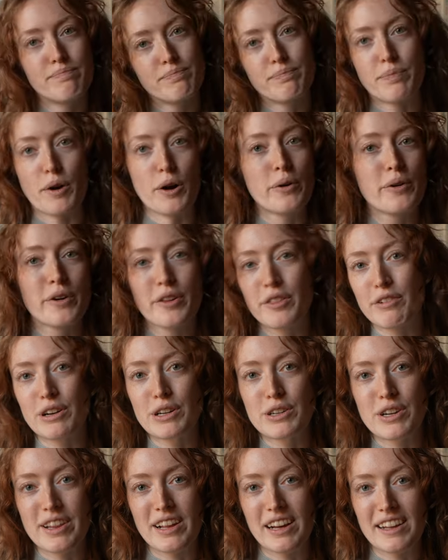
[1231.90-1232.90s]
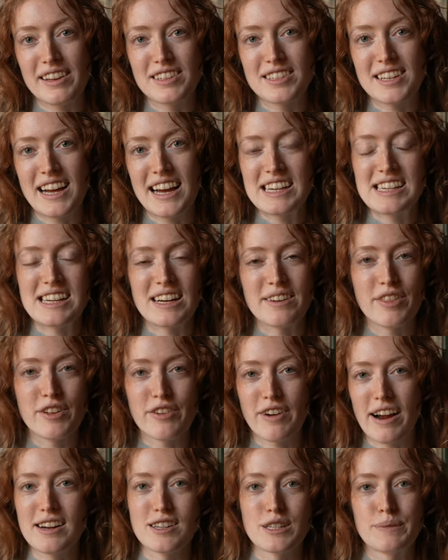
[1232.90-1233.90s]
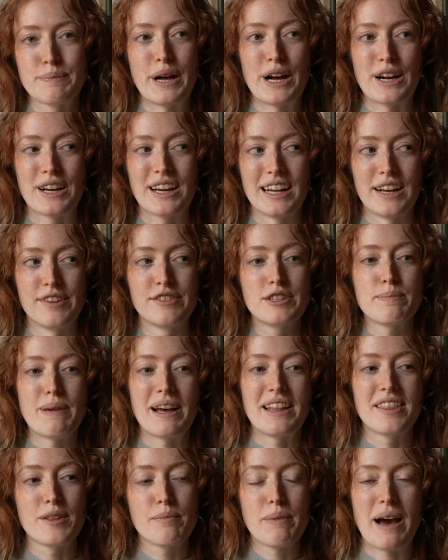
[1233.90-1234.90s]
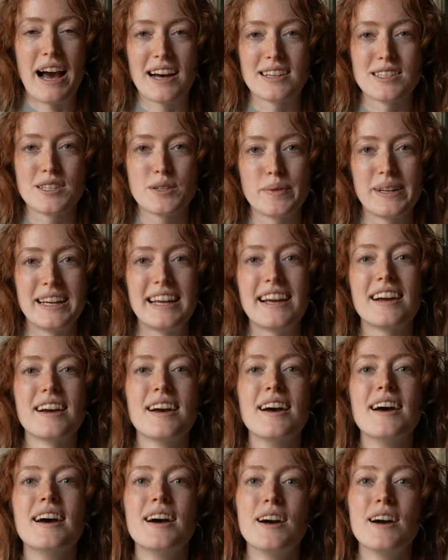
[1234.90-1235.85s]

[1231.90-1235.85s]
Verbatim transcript: broke through to the other side of the writer's block and I've spent the past week